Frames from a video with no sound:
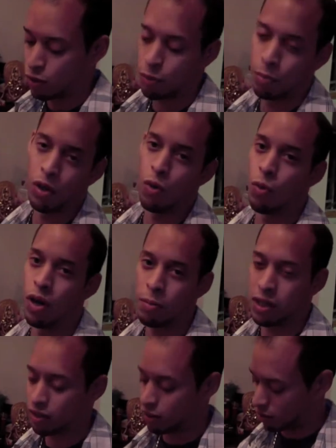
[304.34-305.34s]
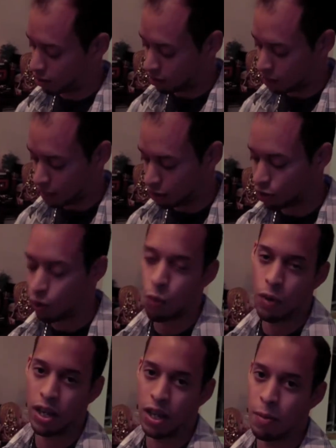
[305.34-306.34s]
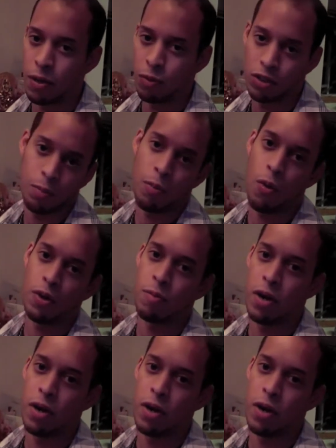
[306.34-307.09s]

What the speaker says: to use it below 1, because it's like so weak. I mean, what's the point?